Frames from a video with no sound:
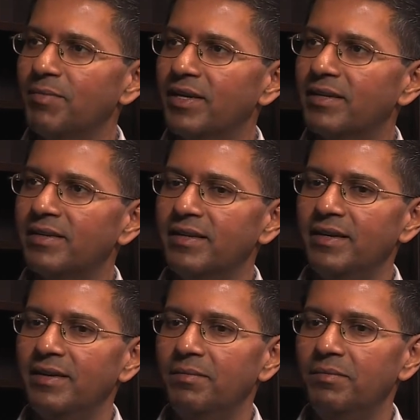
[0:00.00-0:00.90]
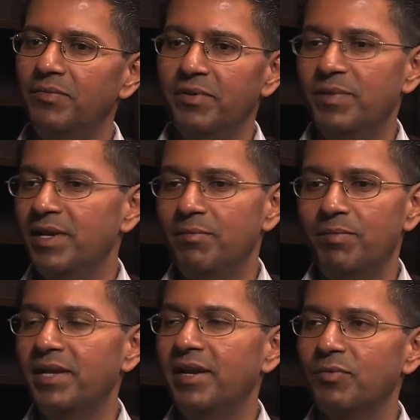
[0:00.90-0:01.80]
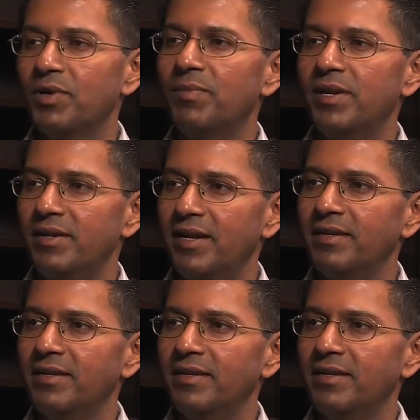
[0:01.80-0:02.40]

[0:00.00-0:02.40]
But uh, we've been a big network player.